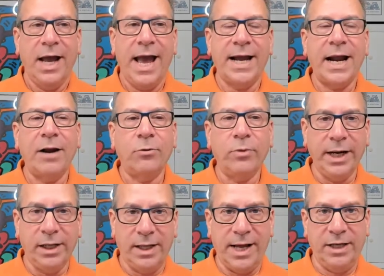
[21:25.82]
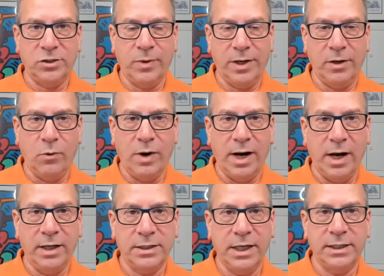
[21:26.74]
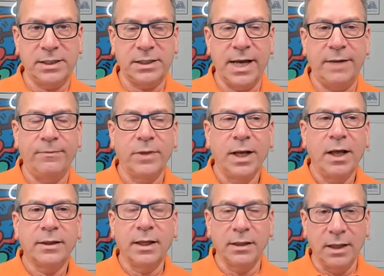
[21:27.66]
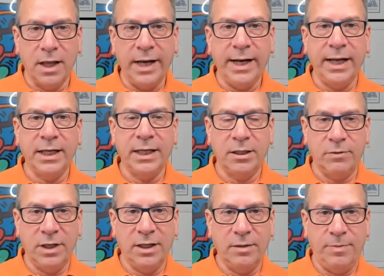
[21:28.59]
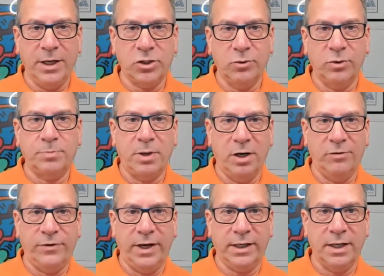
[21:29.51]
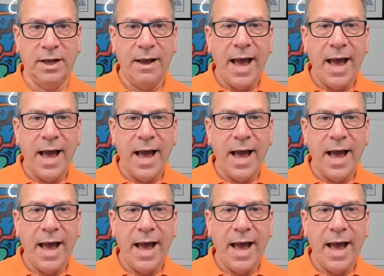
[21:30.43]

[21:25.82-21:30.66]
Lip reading: And I realized what it was. It's that the lighting in the picture was perfect,